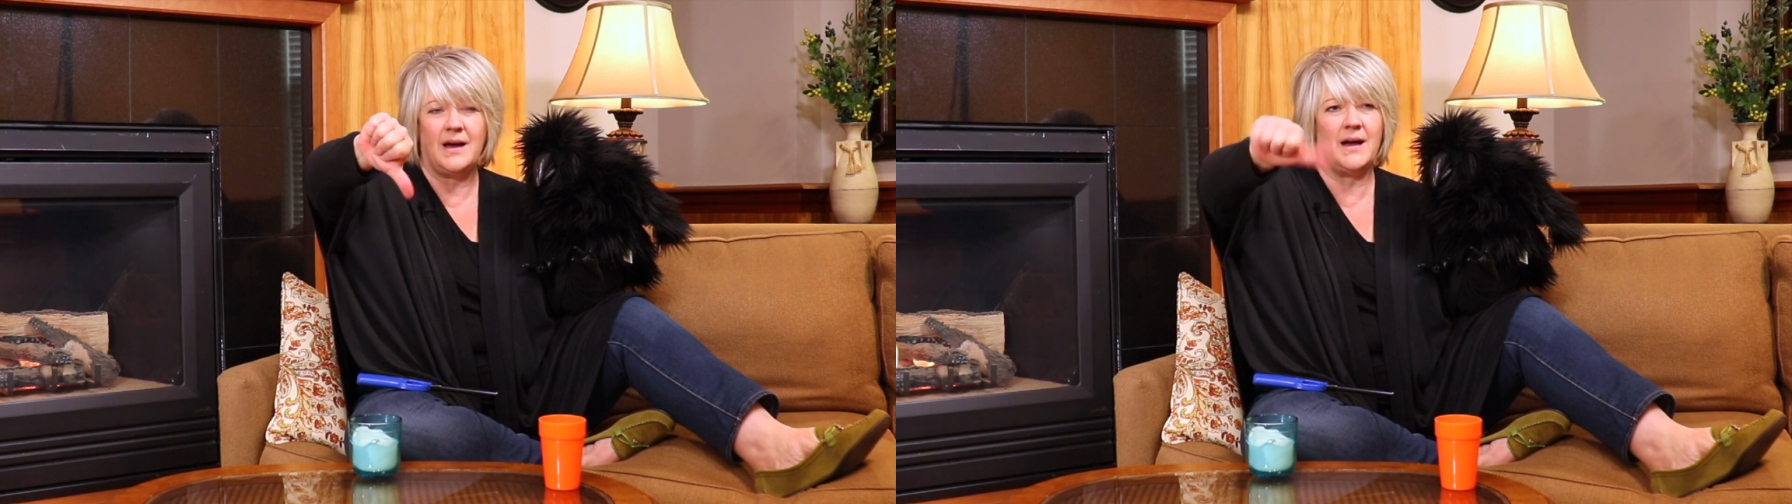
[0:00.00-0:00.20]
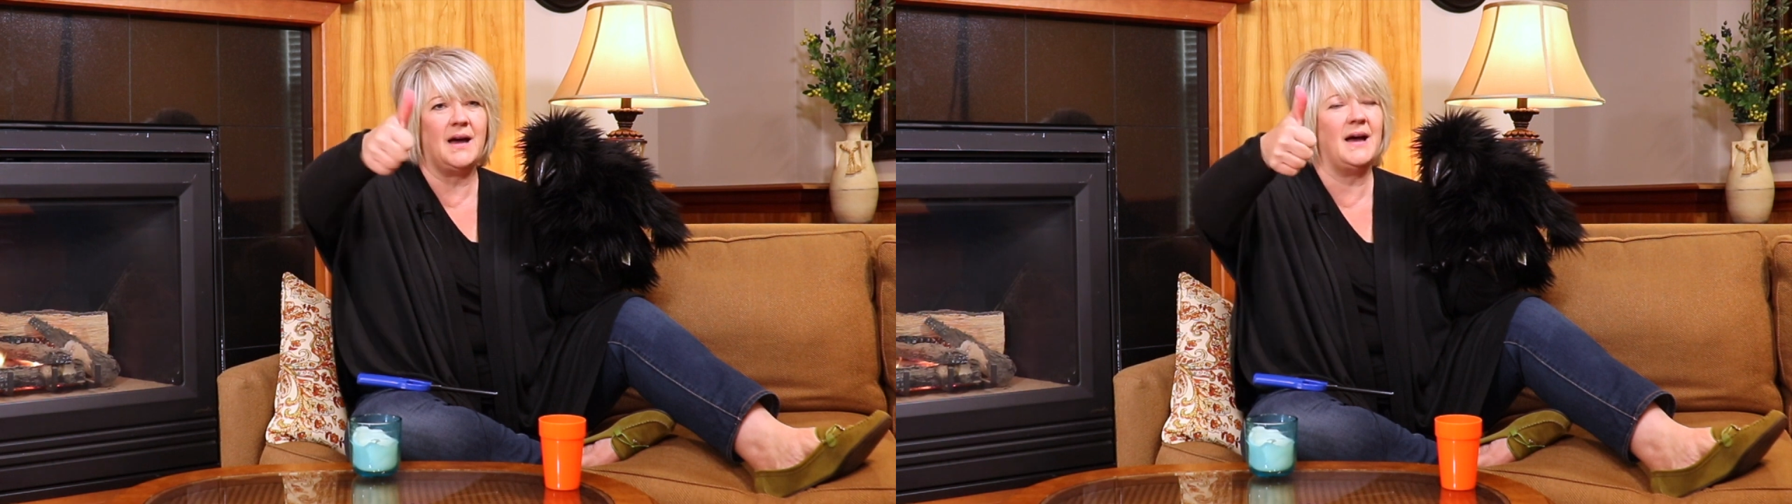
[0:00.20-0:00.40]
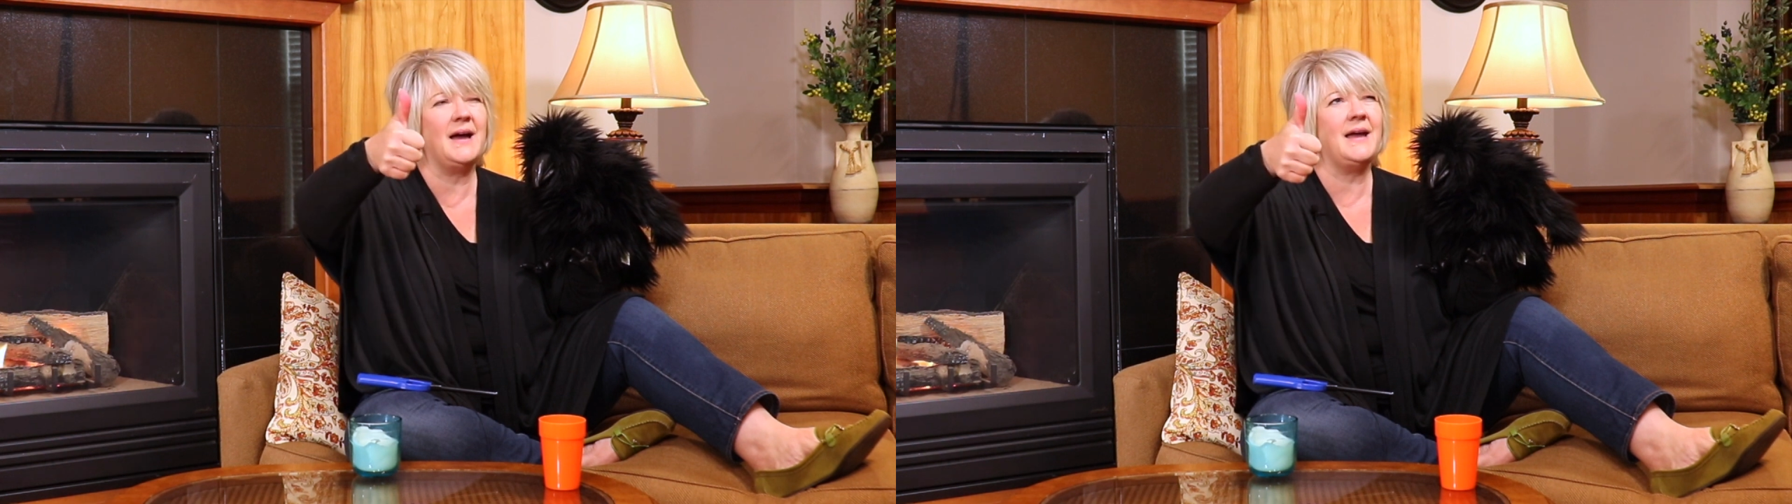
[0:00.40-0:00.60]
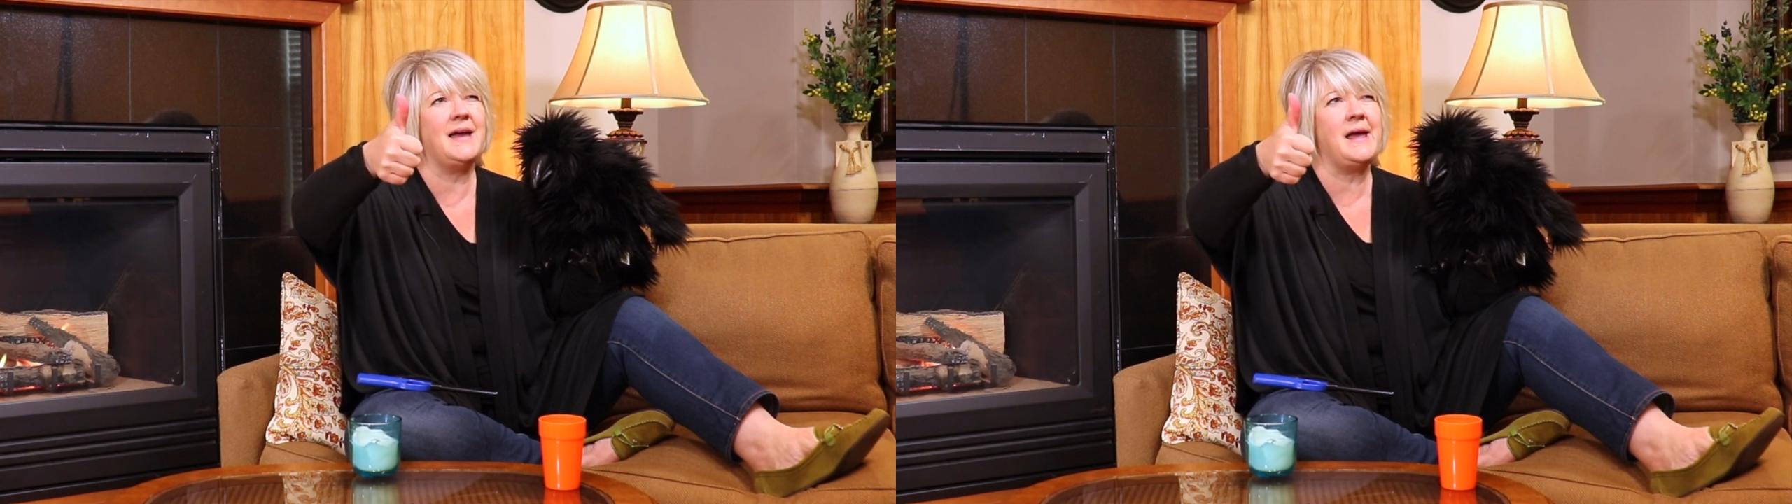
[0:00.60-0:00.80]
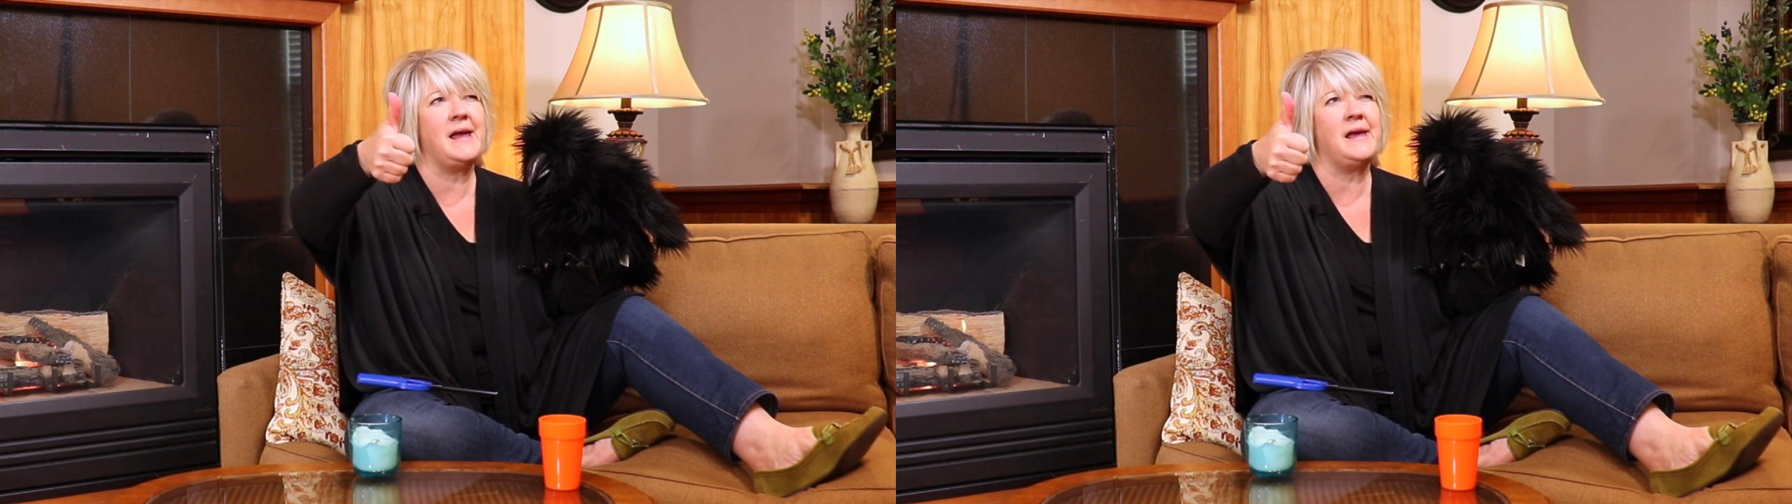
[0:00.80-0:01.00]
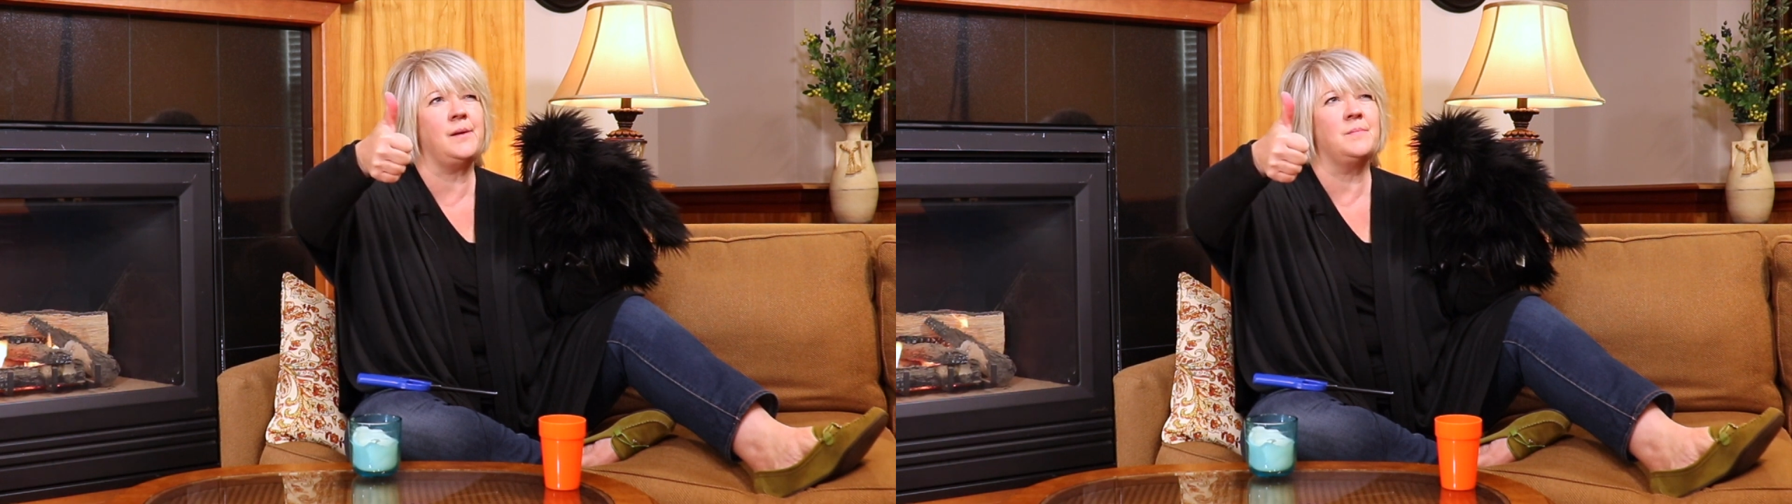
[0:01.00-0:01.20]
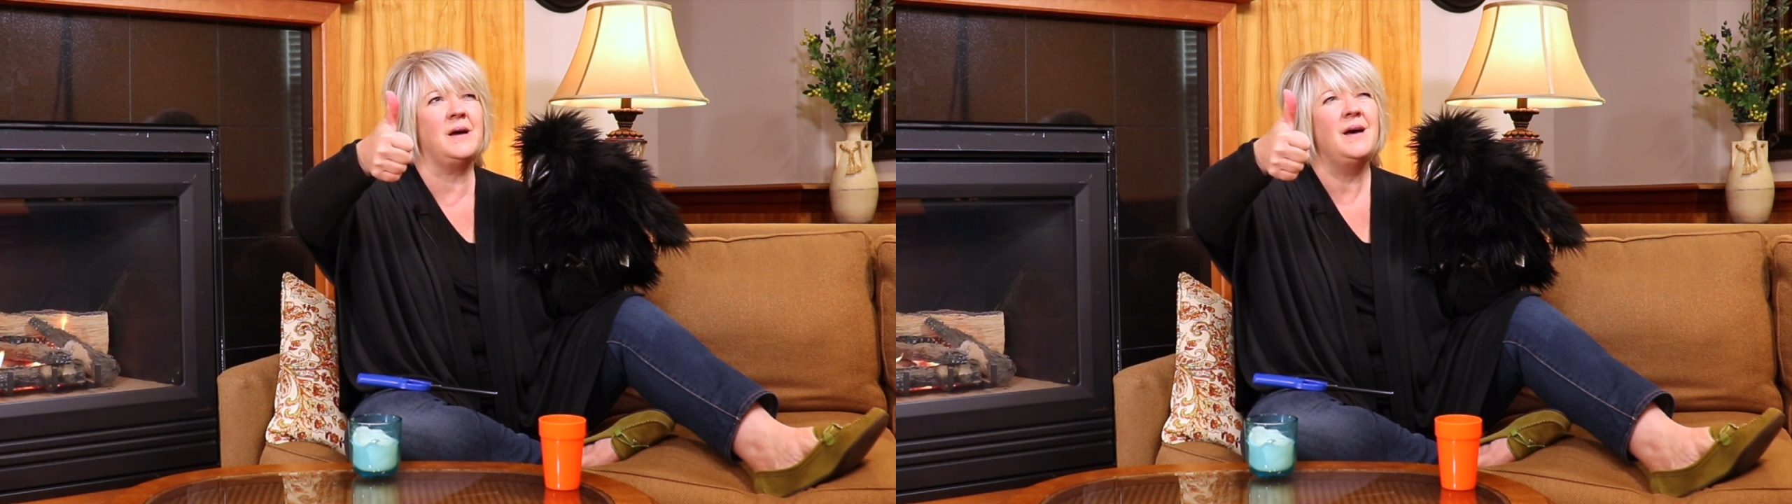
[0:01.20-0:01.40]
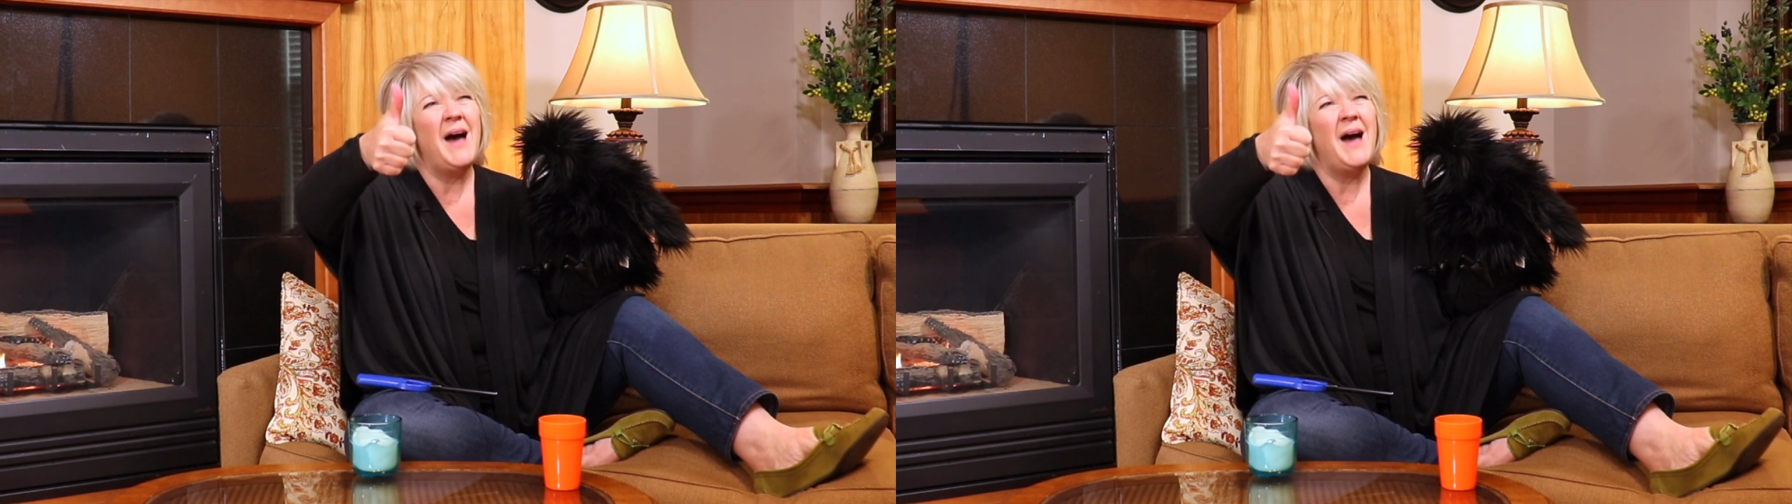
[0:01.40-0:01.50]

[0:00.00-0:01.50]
I'm